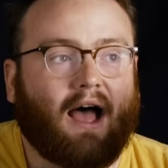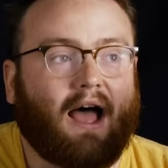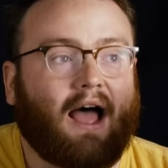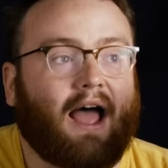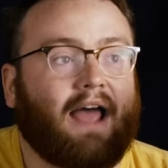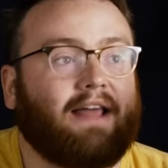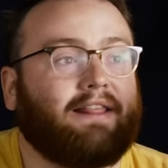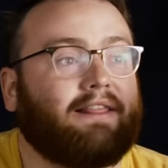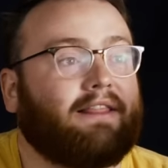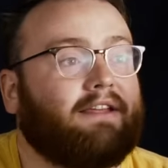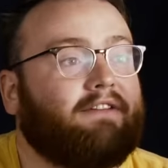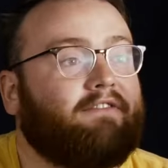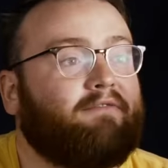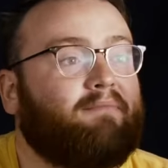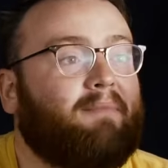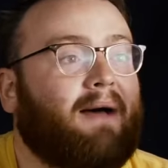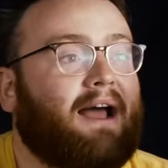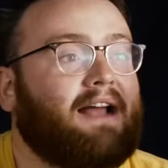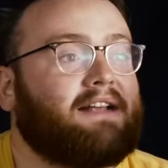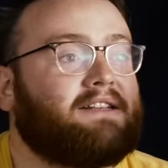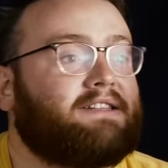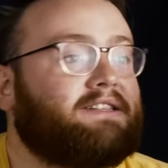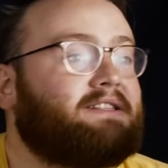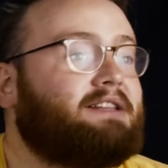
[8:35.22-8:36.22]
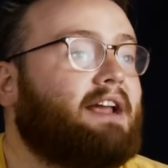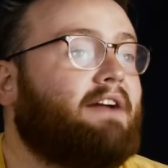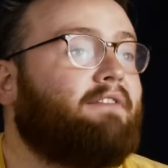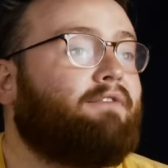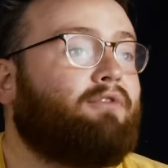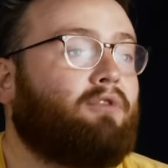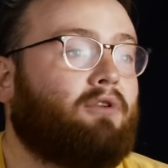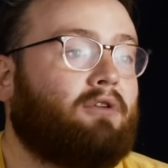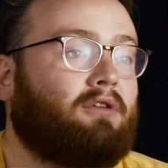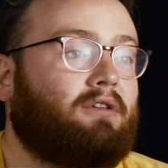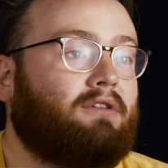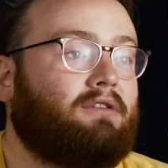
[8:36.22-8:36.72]
Uh, I live by
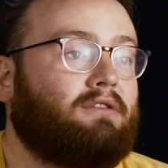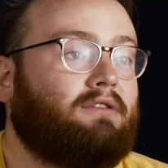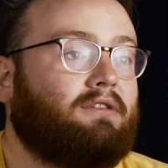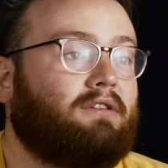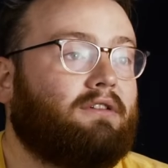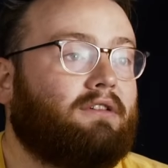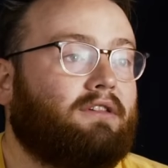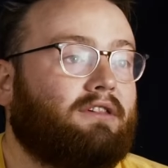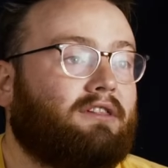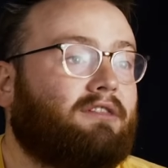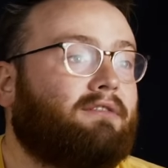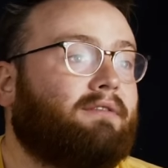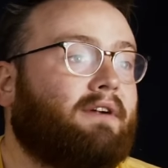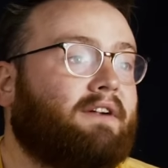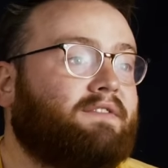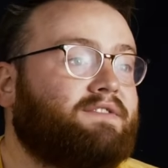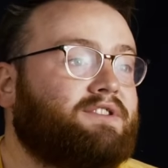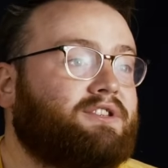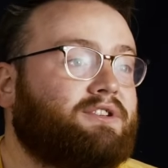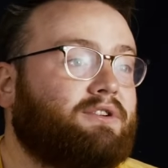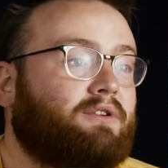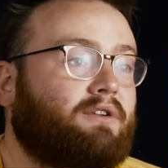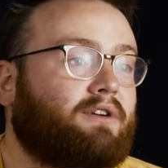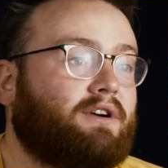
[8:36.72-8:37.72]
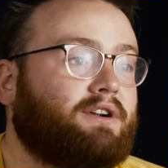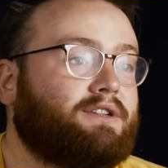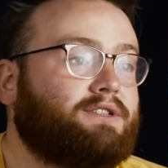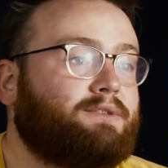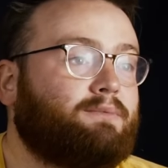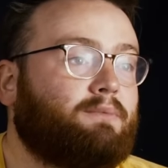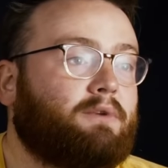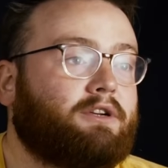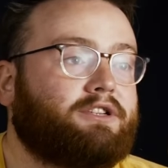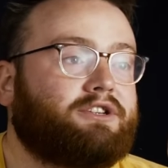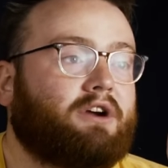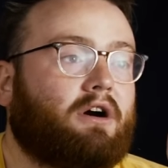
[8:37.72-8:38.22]
several thrift
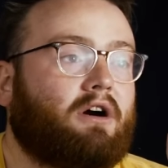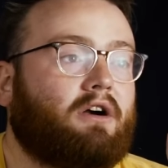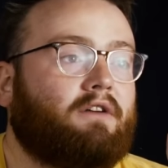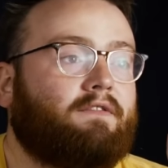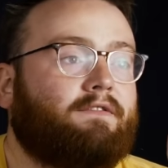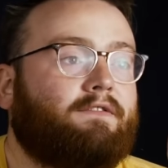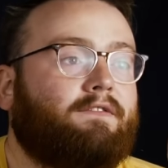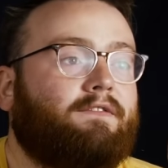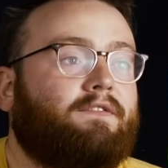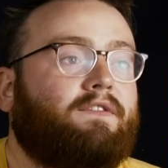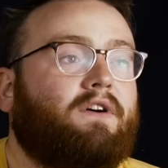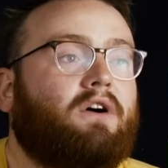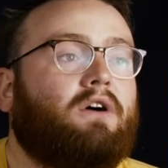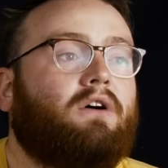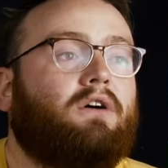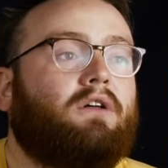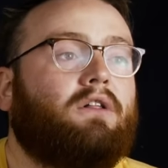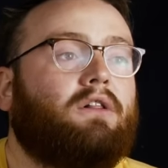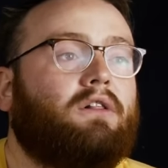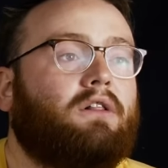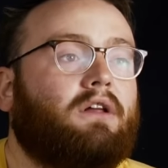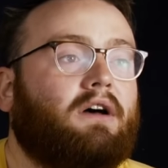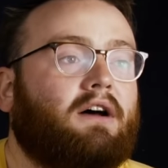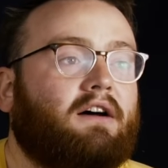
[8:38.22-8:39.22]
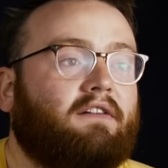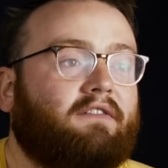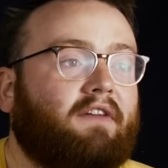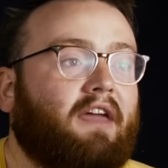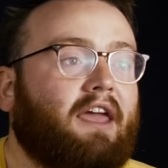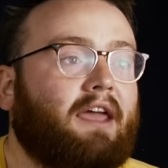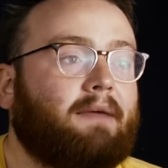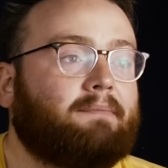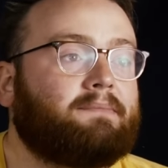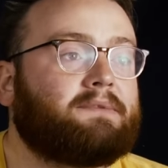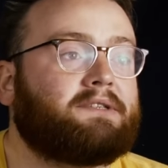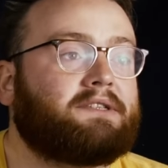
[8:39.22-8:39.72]
stores, which mm-hmm. are full of
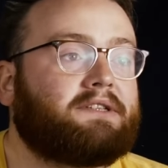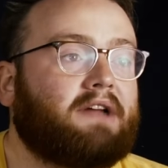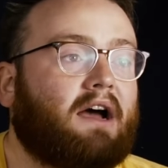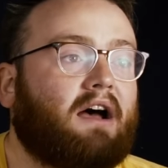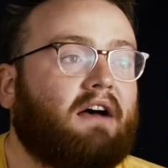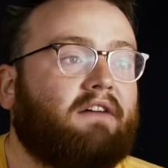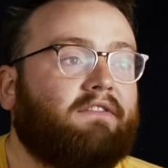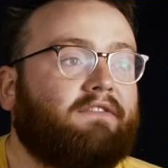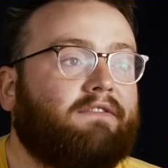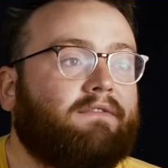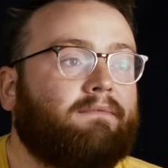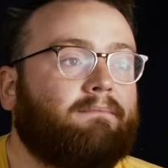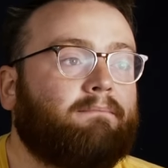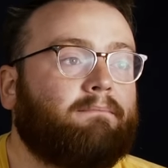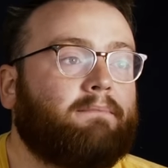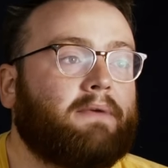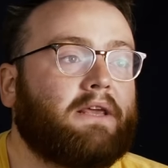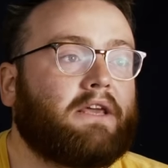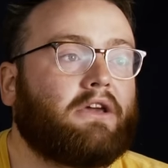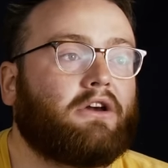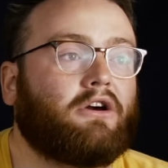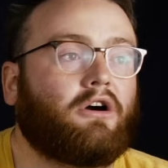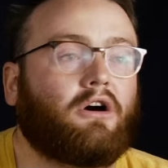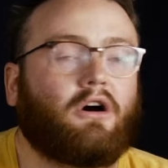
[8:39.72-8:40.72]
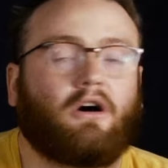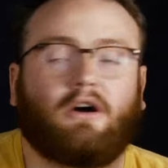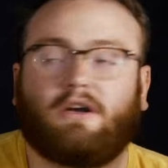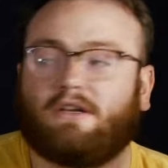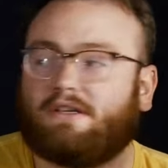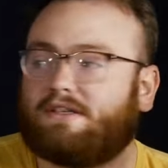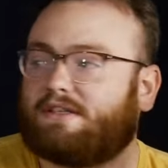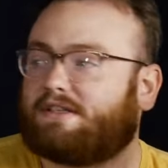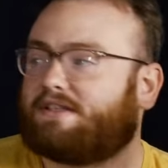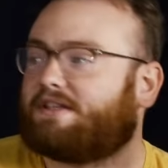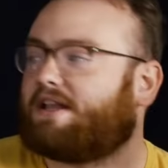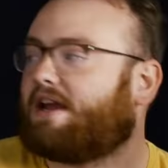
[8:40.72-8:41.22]
ape stuff
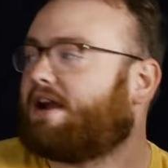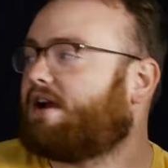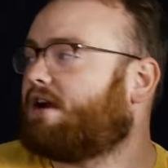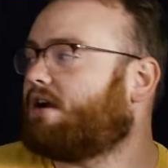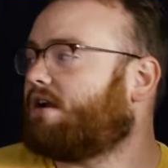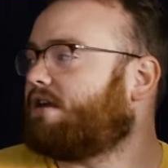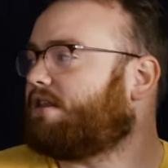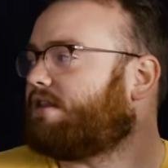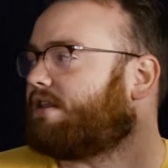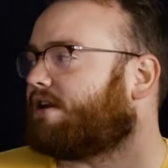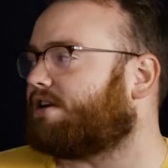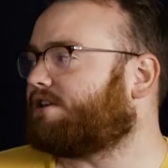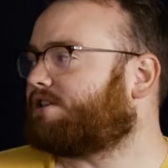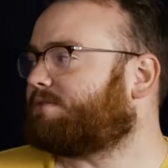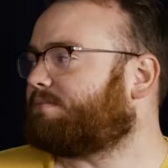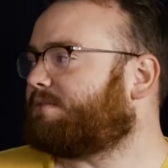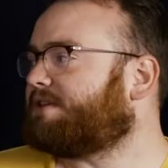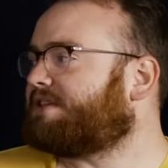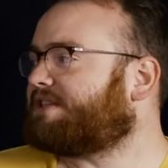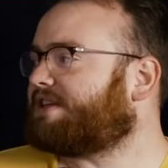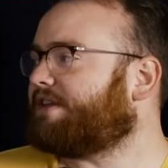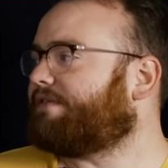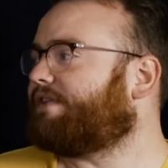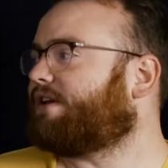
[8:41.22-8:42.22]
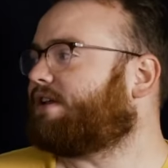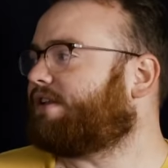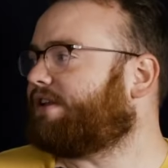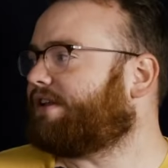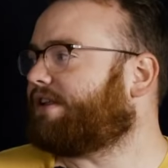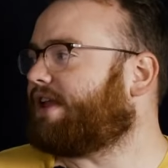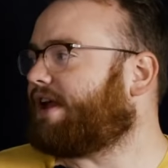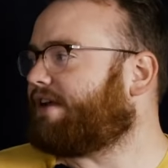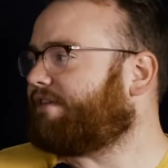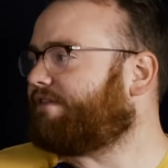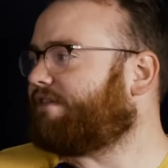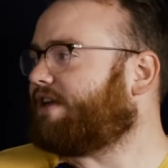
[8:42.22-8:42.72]
because they're they're specifically
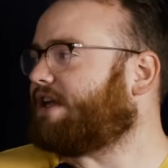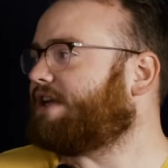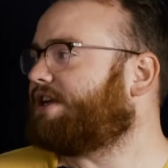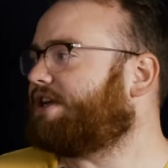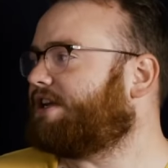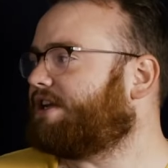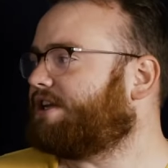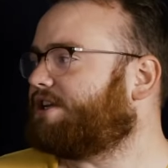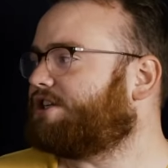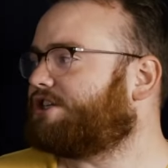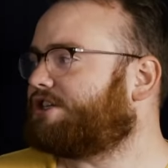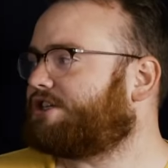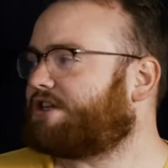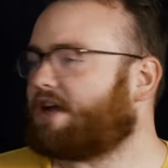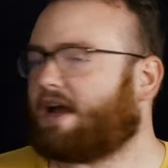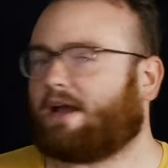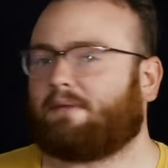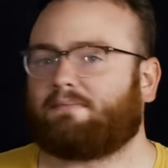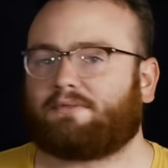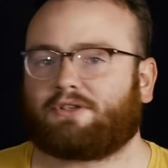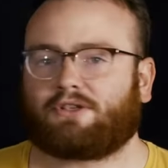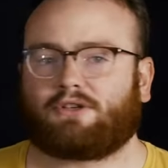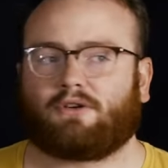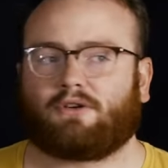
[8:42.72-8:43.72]
like vintage type mm-hmm.